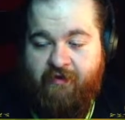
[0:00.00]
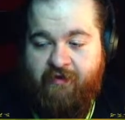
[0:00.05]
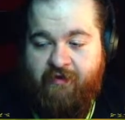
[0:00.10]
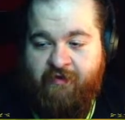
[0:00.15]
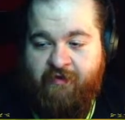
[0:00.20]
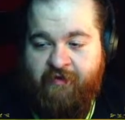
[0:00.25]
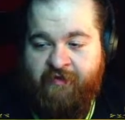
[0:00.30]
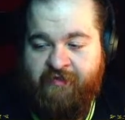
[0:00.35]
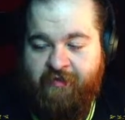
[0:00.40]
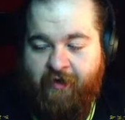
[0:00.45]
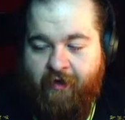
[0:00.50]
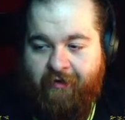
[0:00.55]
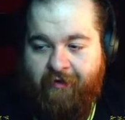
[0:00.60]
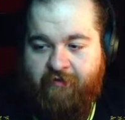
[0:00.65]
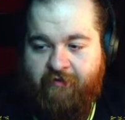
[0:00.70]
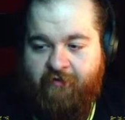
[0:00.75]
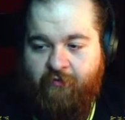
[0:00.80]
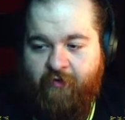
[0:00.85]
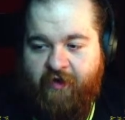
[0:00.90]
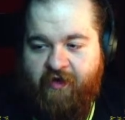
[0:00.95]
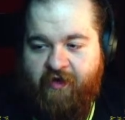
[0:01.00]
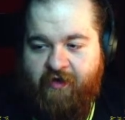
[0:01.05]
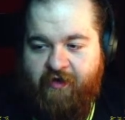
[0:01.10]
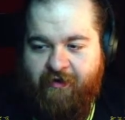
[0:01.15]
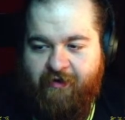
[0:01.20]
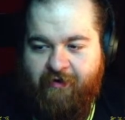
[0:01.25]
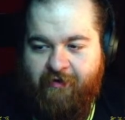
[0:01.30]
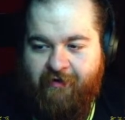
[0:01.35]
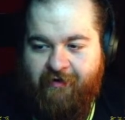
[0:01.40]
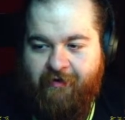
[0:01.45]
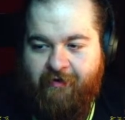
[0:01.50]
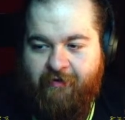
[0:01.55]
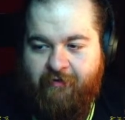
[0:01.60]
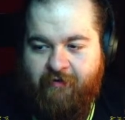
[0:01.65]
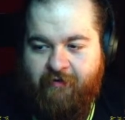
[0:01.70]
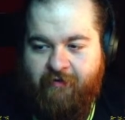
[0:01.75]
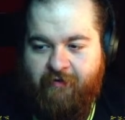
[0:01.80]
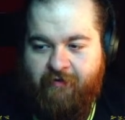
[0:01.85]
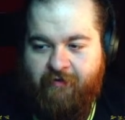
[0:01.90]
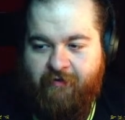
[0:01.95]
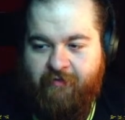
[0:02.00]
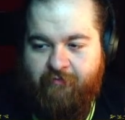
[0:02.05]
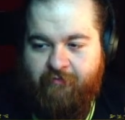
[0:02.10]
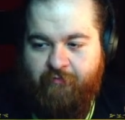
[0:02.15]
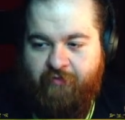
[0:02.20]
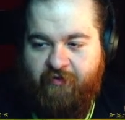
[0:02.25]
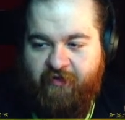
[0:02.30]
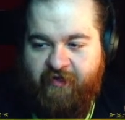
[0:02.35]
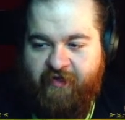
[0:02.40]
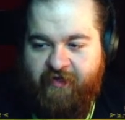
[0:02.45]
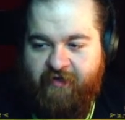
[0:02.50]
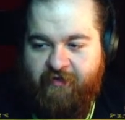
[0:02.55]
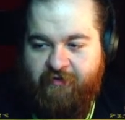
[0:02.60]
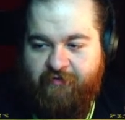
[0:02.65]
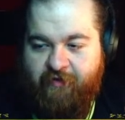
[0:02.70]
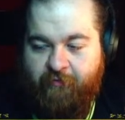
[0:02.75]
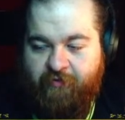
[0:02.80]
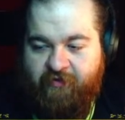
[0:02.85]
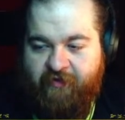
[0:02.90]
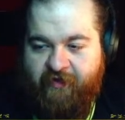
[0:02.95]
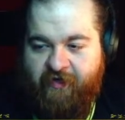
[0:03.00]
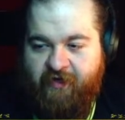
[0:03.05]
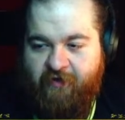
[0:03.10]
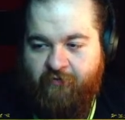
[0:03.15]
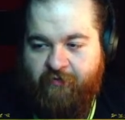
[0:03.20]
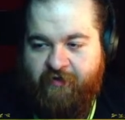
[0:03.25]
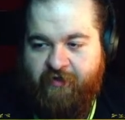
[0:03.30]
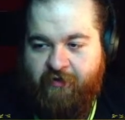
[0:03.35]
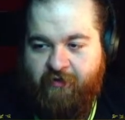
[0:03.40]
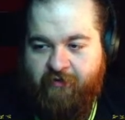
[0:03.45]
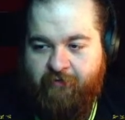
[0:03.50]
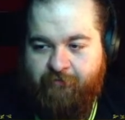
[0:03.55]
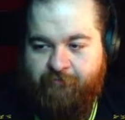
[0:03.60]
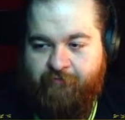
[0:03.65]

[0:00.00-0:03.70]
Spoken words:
because on the way here, the player will